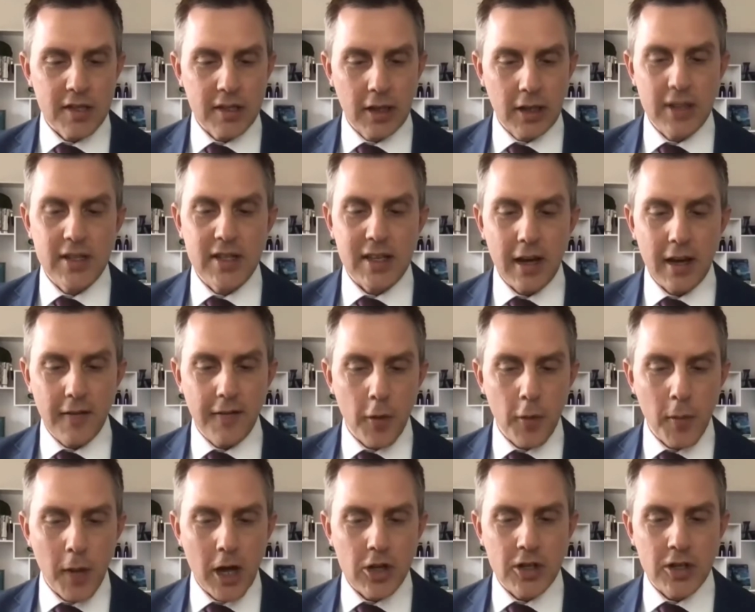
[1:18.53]
This leads to
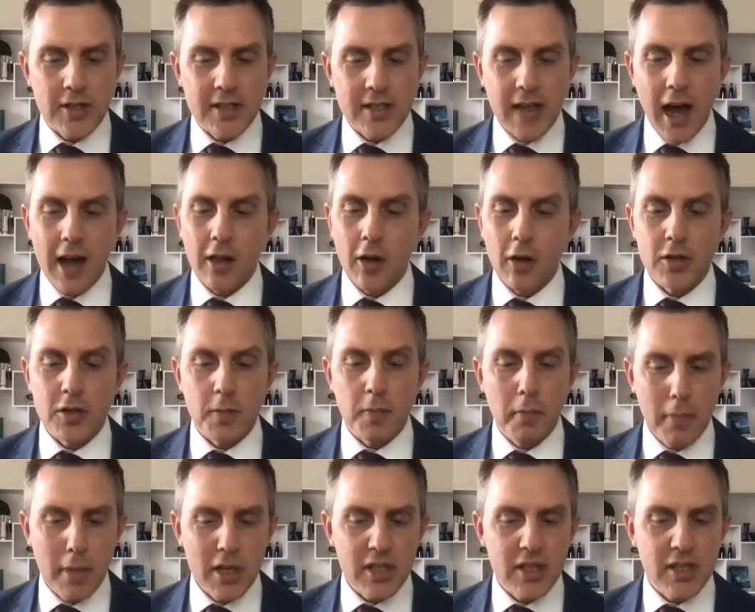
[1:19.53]
information silos,
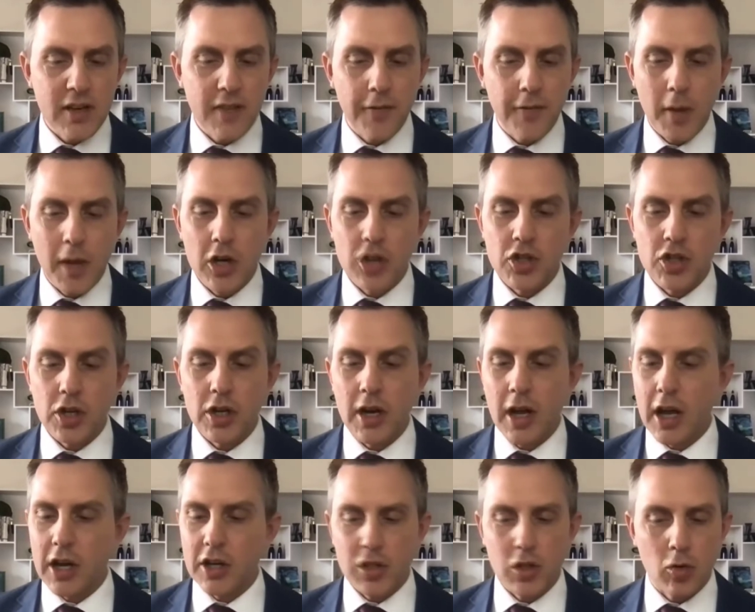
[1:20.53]

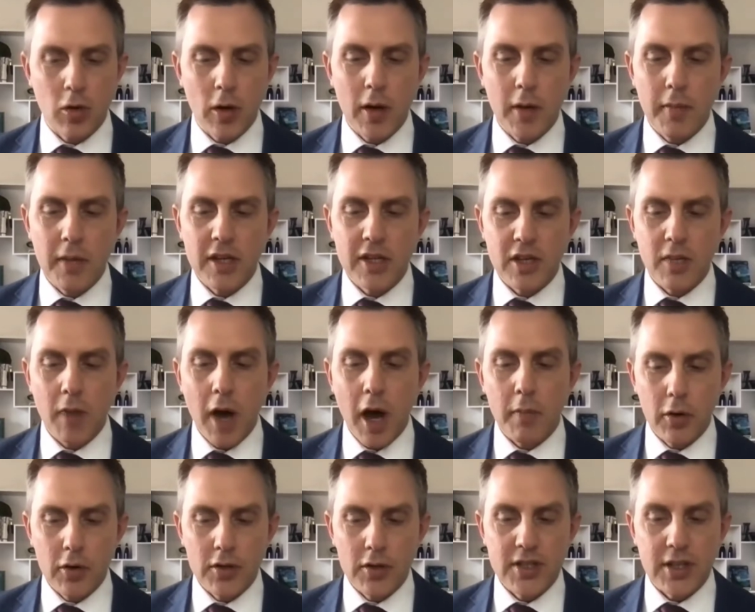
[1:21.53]
misinformation, extremism
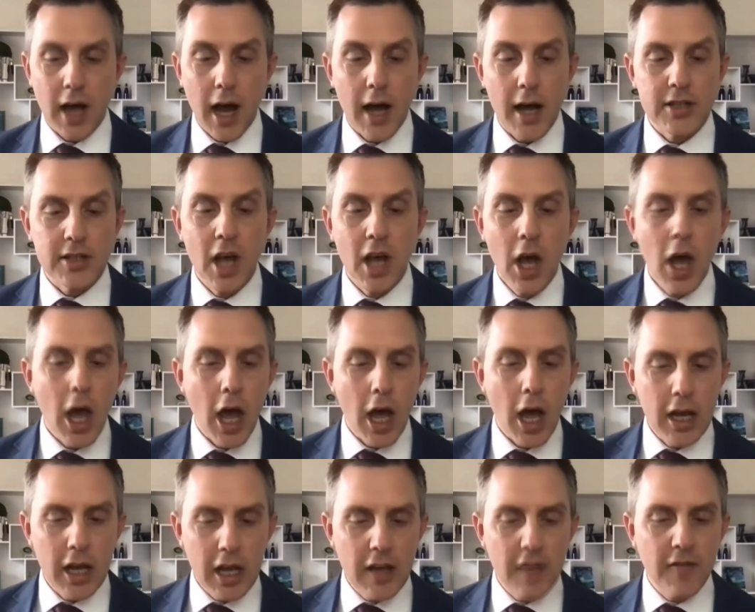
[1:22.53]
on both sides,
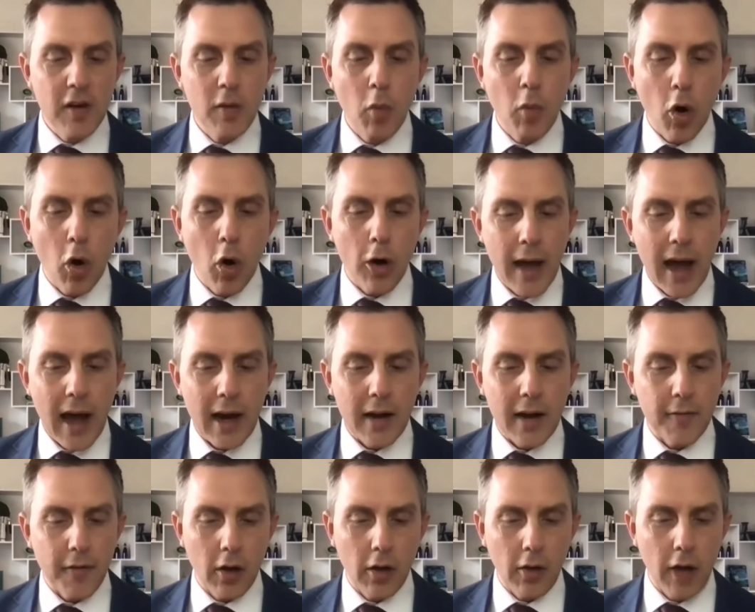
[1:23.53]
and even more
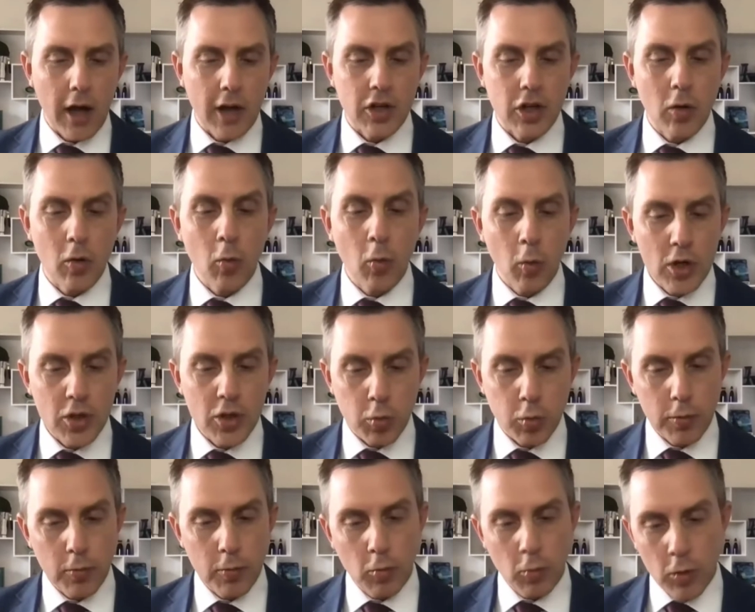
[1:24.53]
data collection,
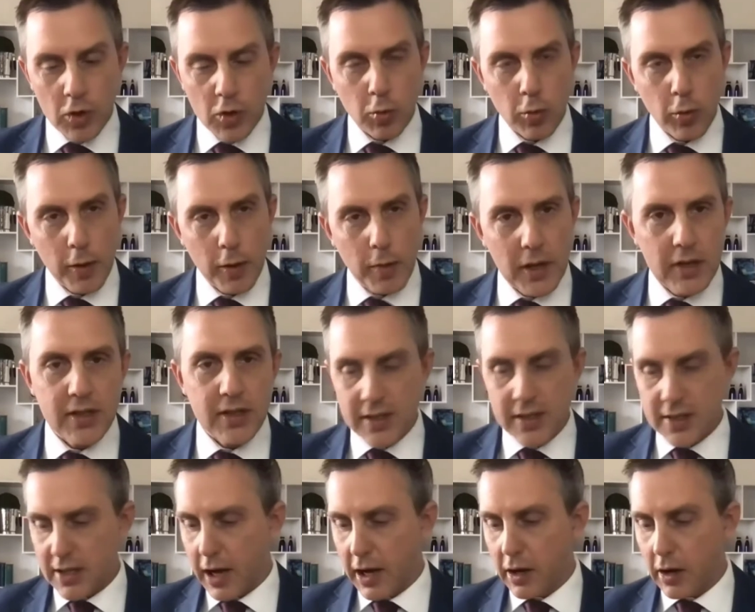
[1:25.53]
which
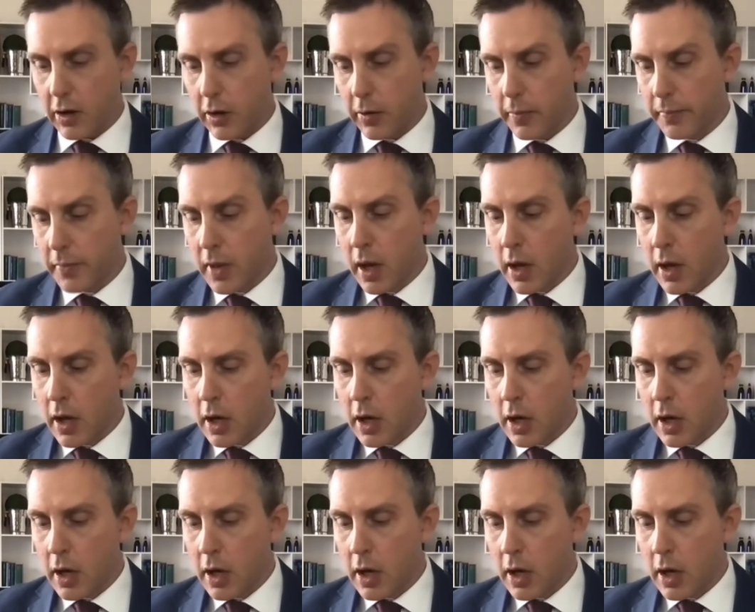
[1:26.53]
repeats the cycle.